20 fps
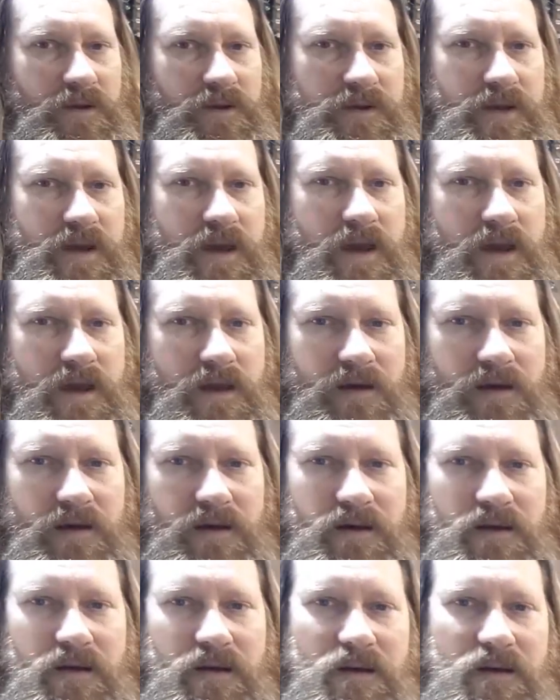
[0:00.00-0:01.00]
Yeah,
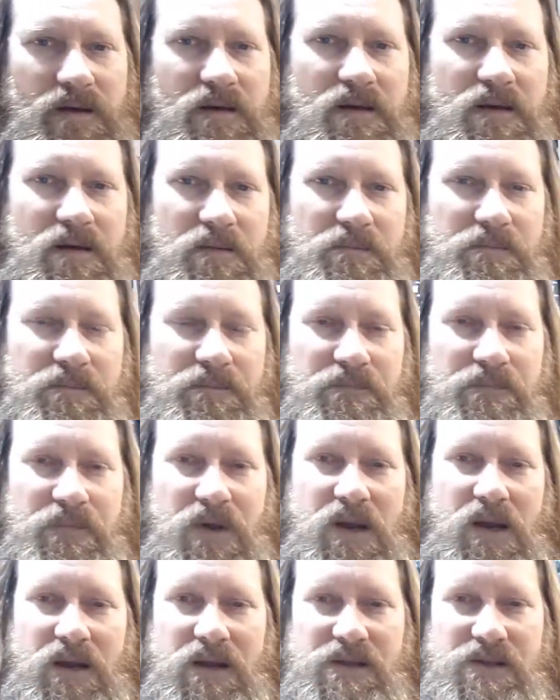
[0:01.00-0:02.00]

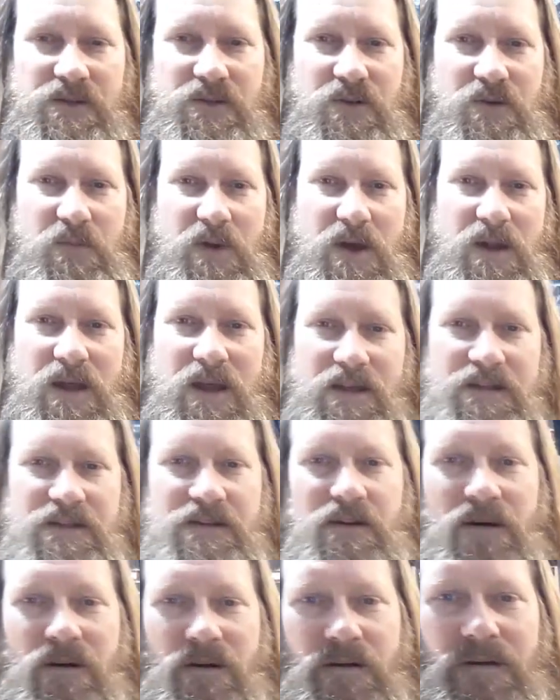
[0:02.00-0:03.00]
okay, let's talk about the
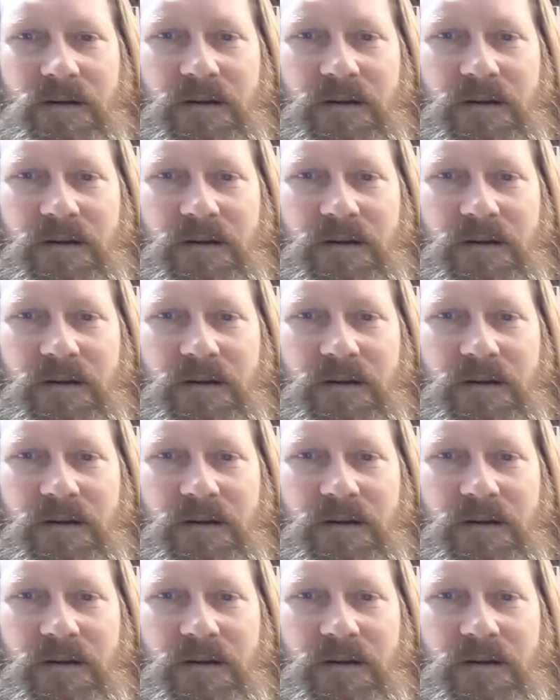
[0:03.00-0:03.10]
headstock.